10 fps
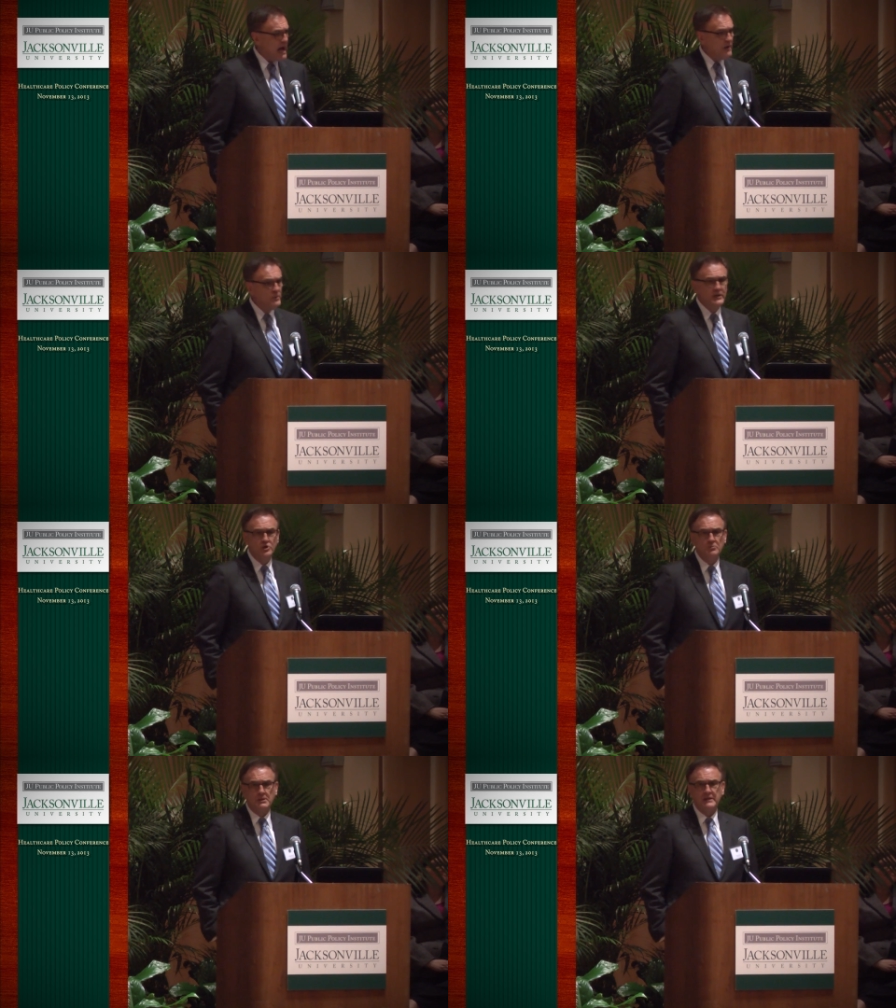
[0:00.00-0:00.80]
I really
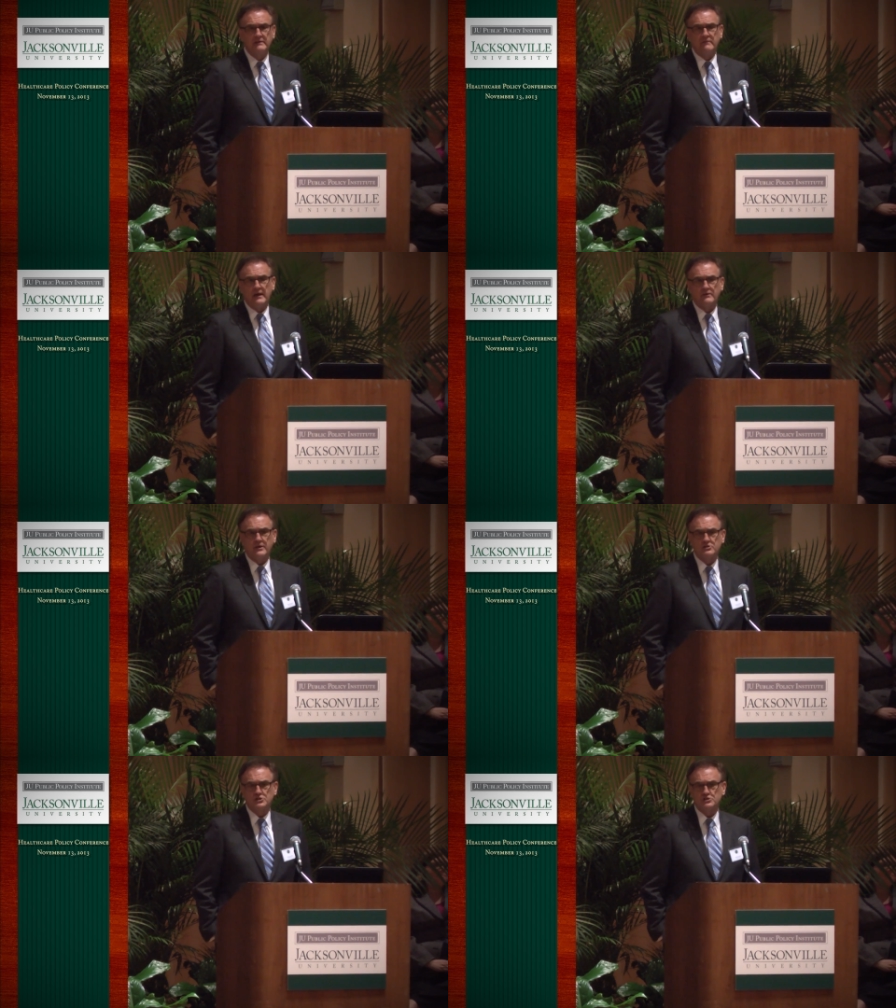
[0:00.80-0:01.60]
do believe the
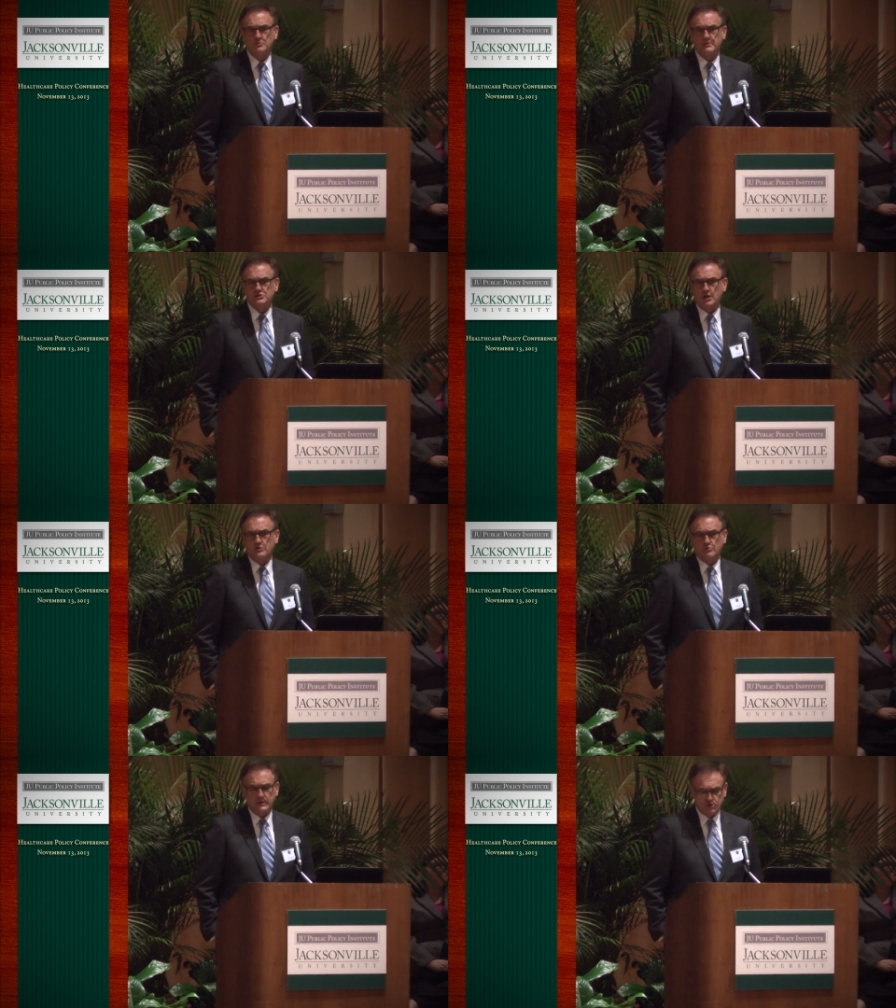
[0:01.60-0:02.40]
healthcare system in this country